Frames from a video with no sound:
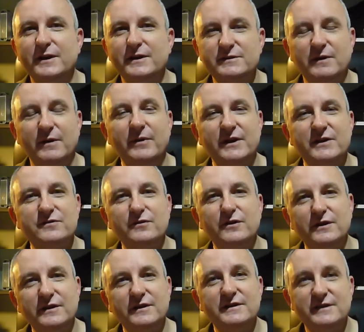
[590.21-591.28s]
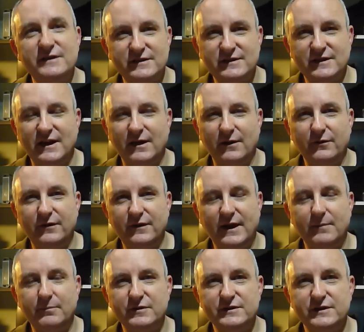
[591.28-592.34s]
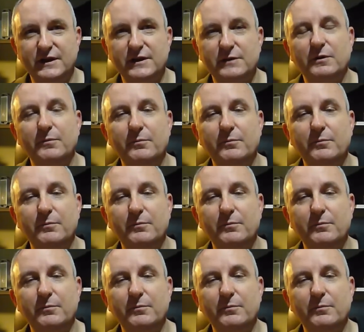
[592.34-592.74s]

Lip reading: So I'm actually going to discount that particular one.